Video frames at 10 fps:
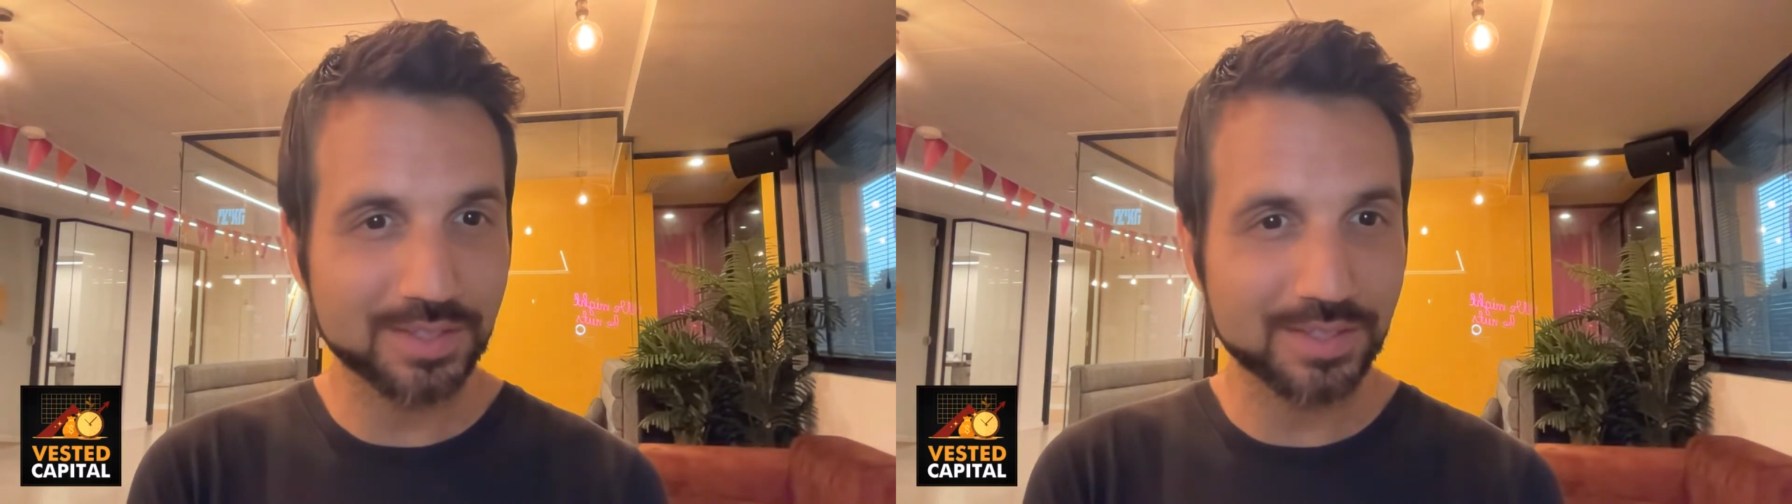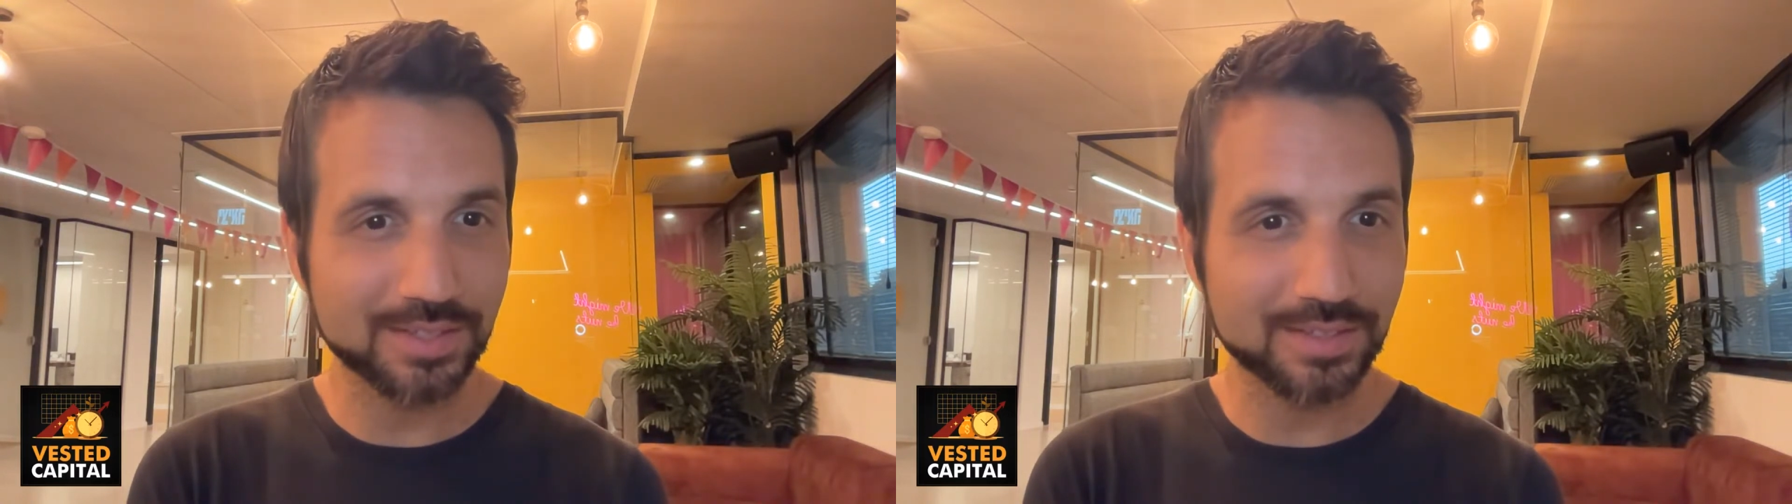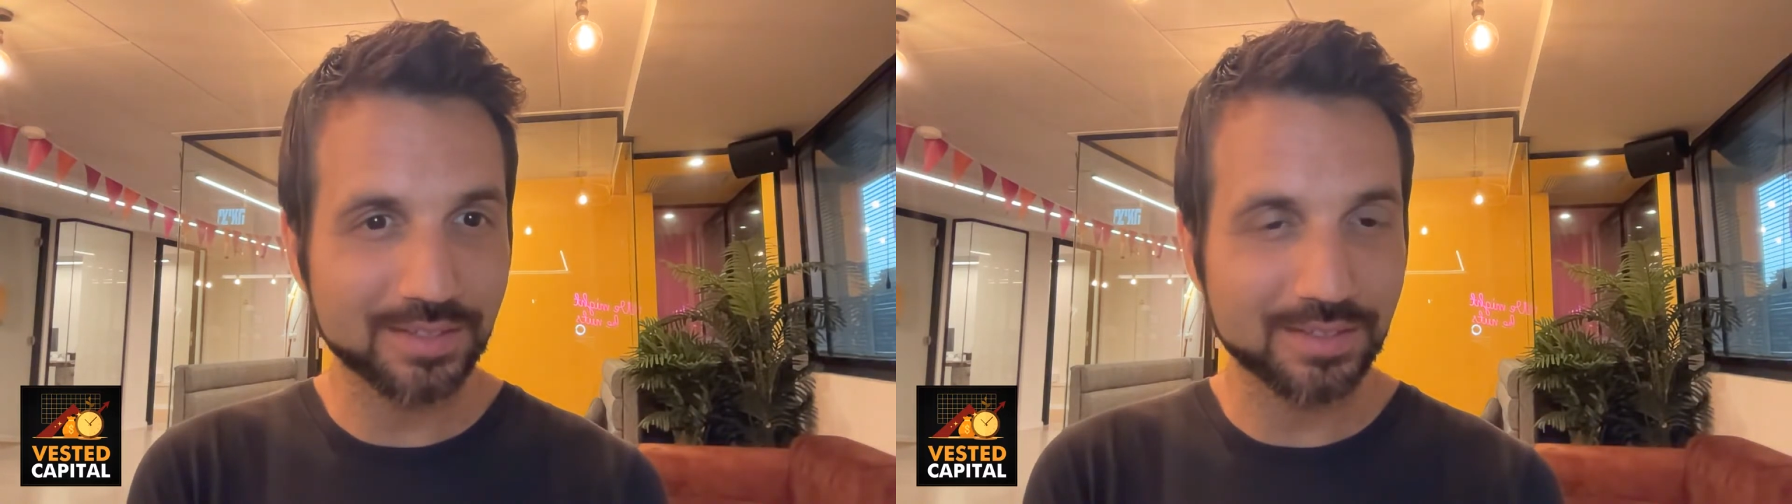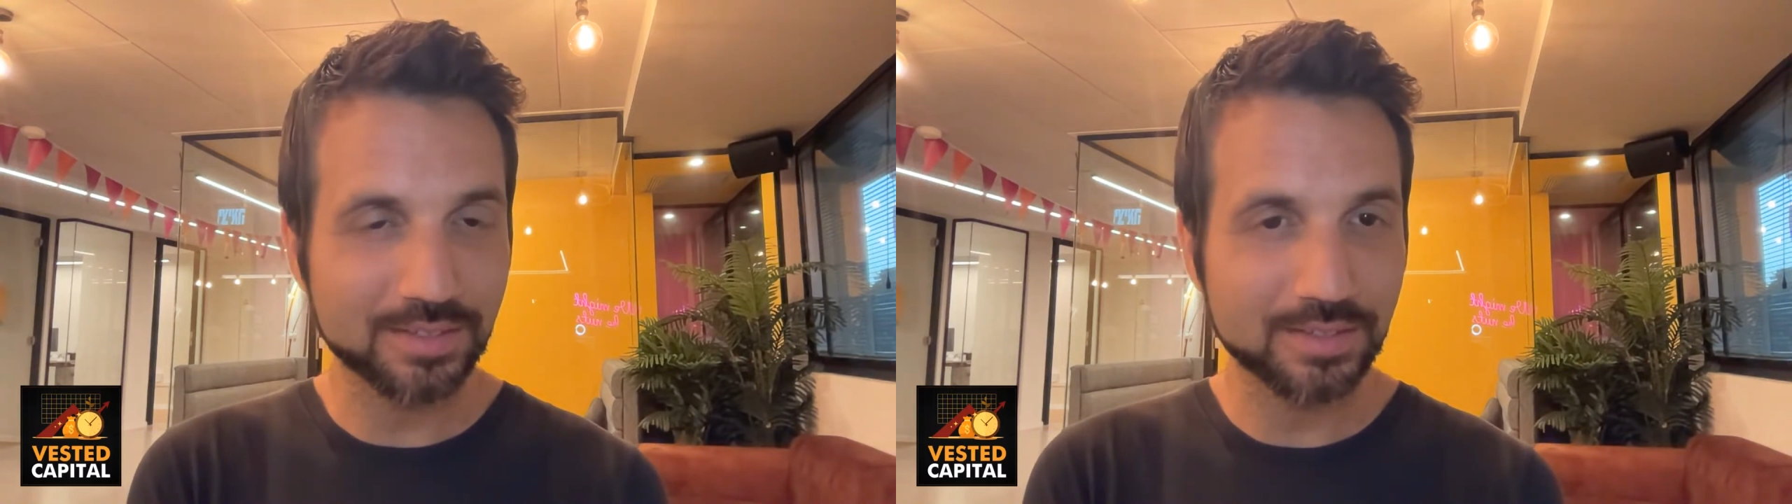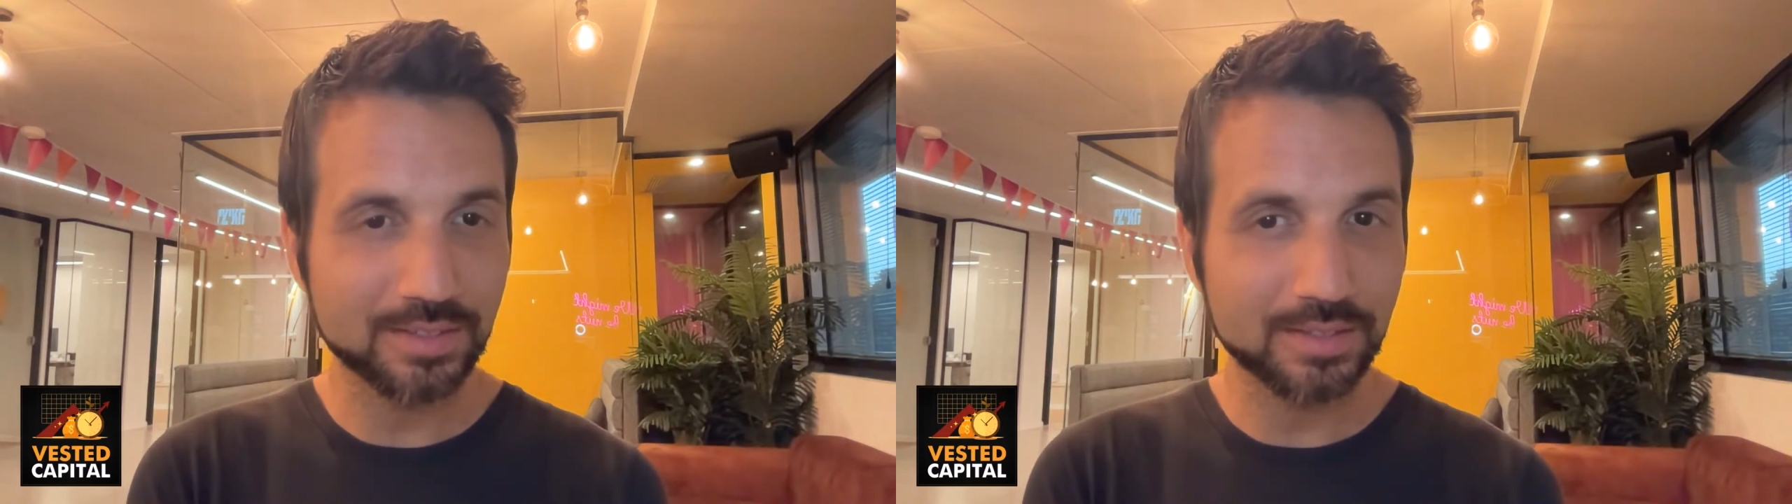
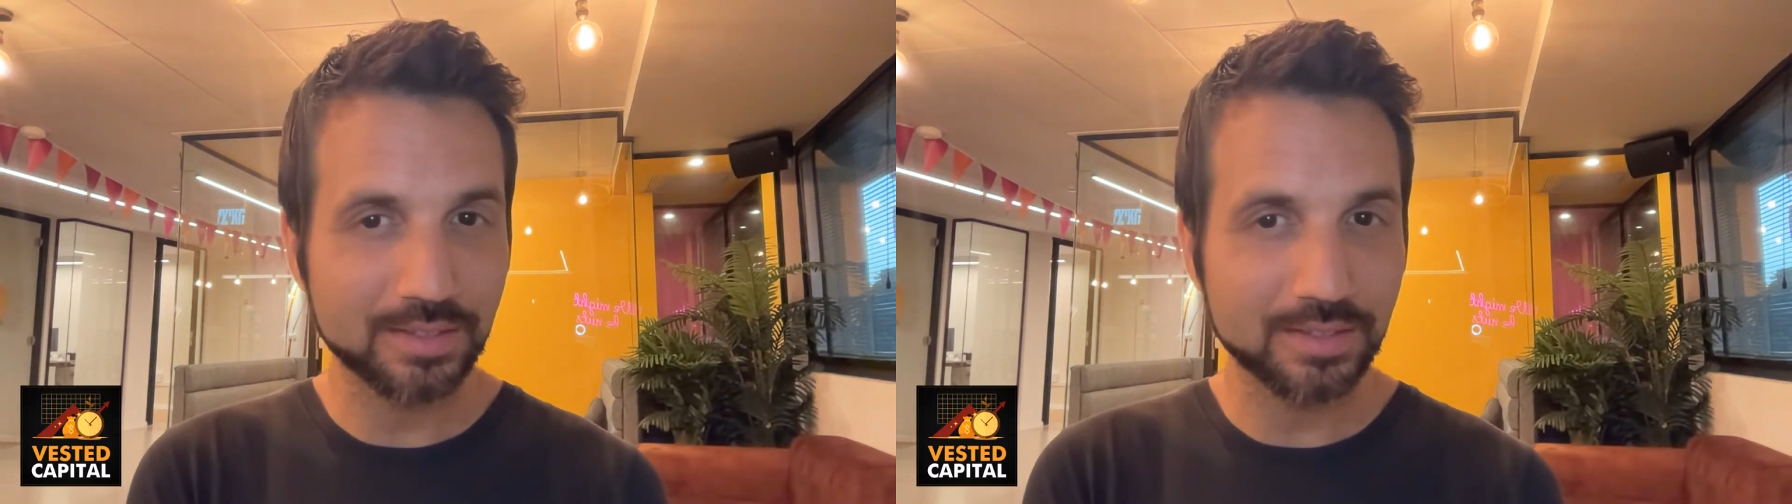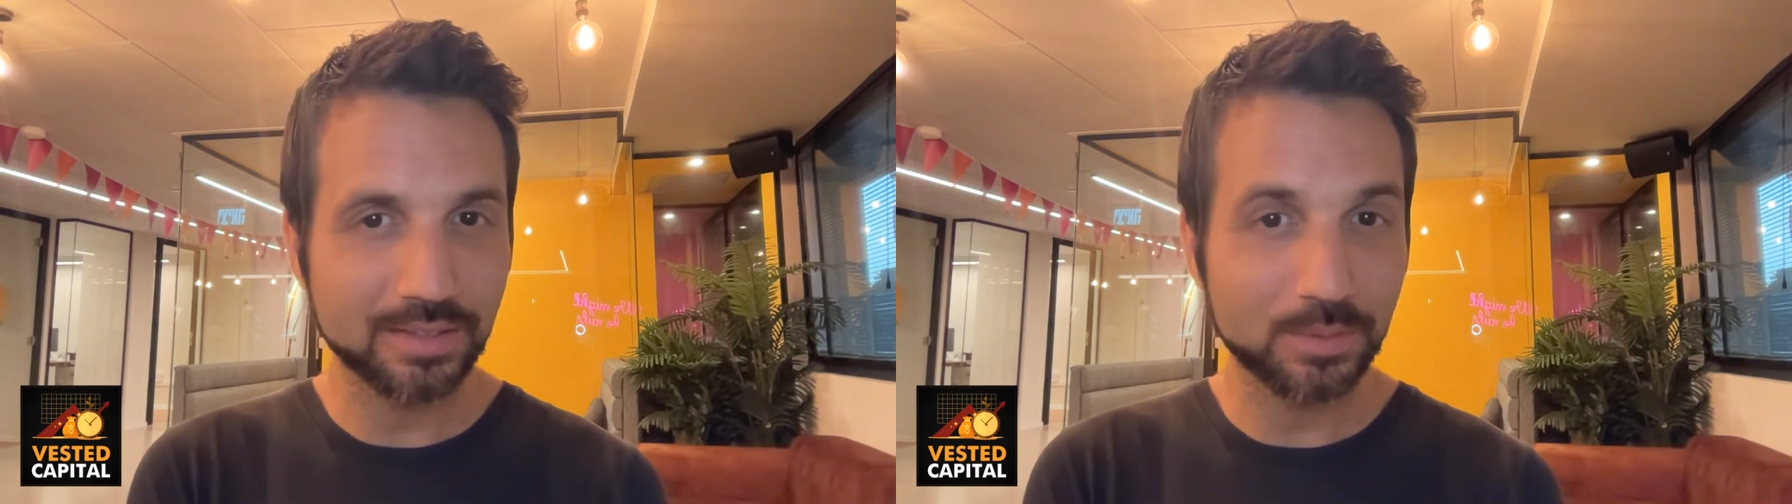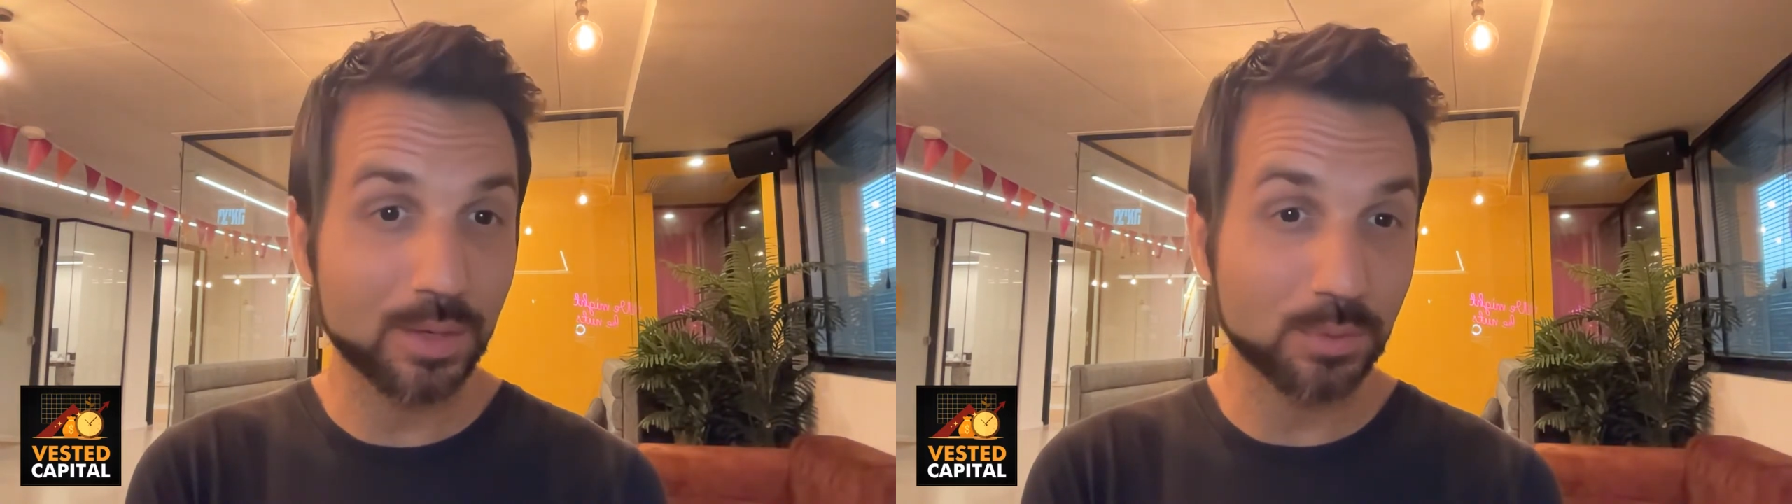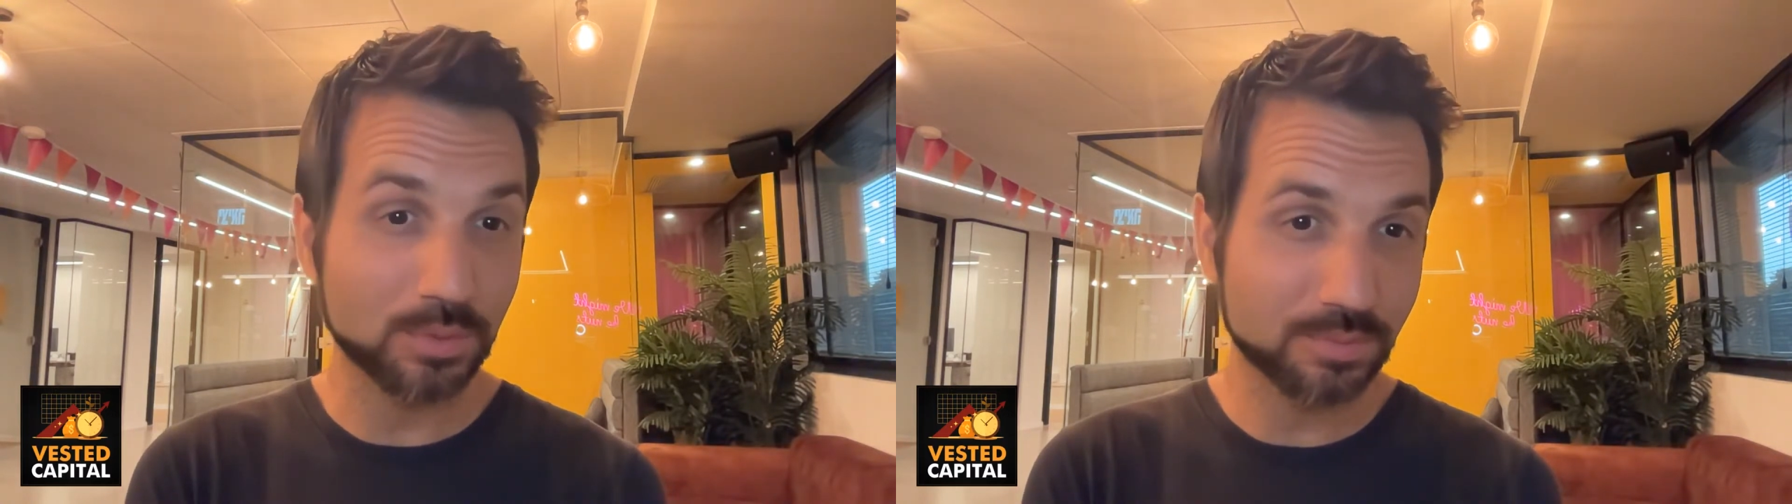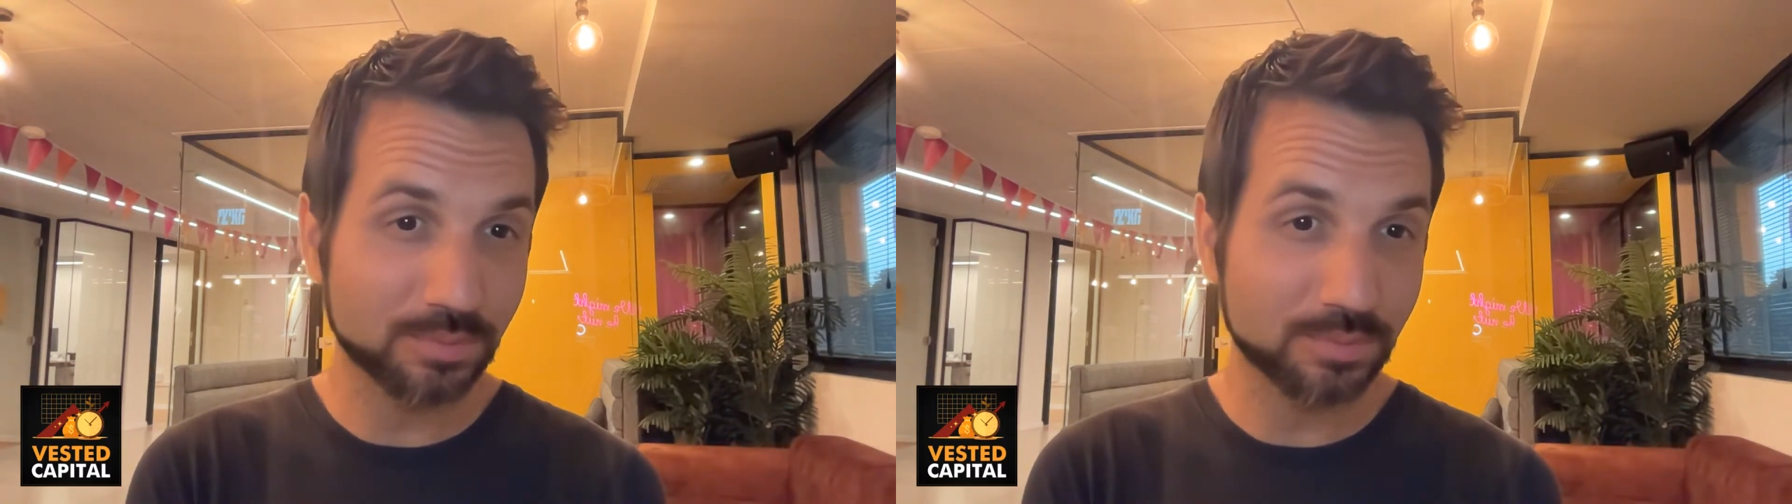round.